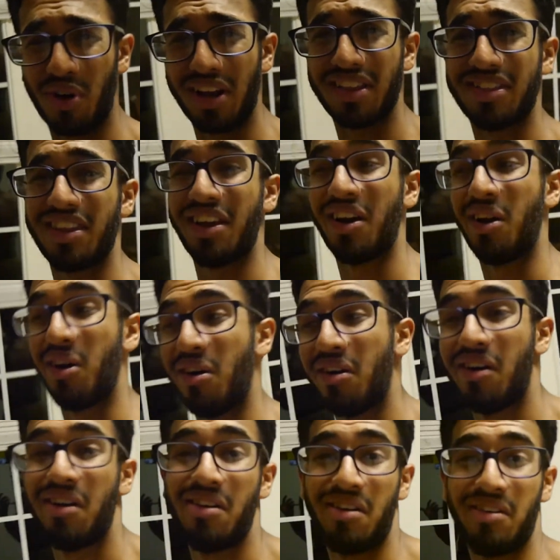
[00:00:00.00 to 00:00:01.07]
right there
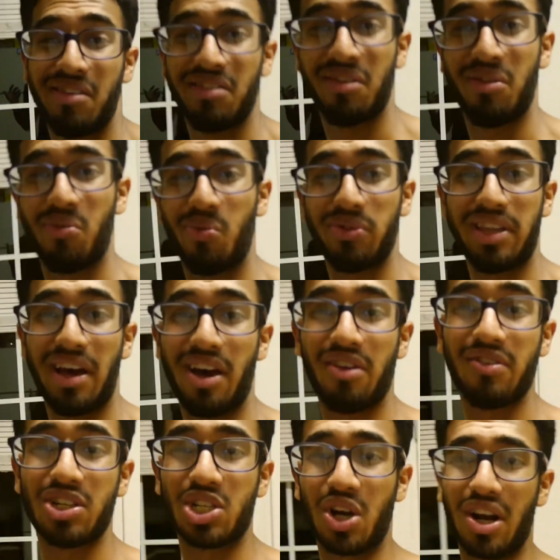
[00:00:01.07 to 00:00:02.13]

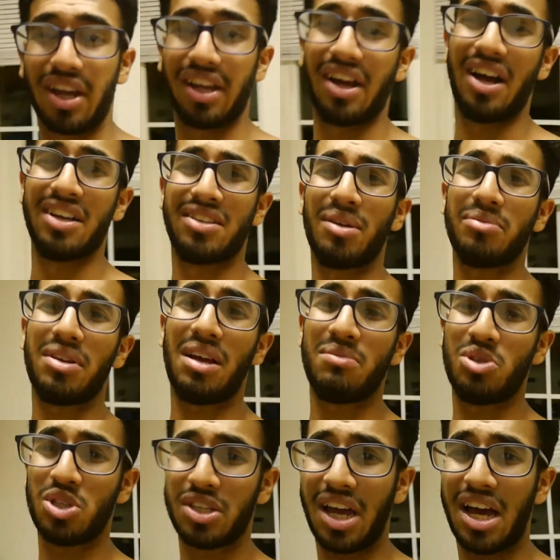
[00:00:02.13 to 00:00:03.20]
without even trying, guys.
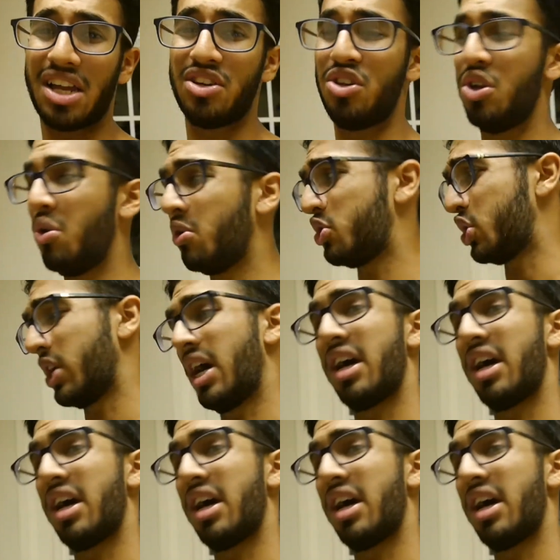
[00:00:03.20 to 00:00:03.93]
Sometimes you gotta do what you